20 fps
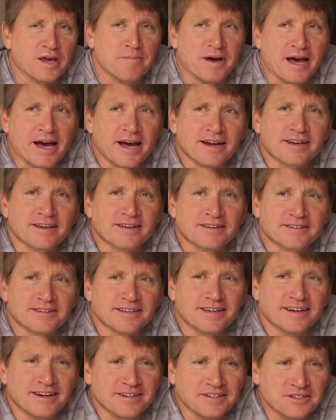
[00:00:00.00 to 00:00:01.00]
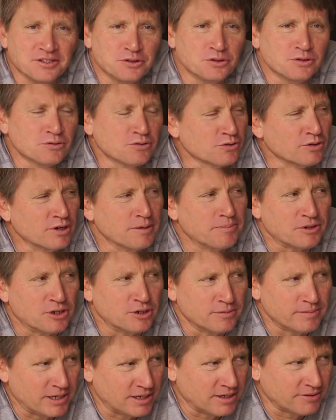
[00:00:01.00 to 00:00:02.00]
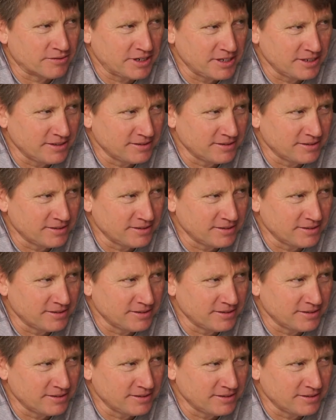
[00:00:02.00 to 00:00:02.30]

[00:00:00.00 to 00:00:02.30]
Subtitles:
back. You grew up in Omaha, right?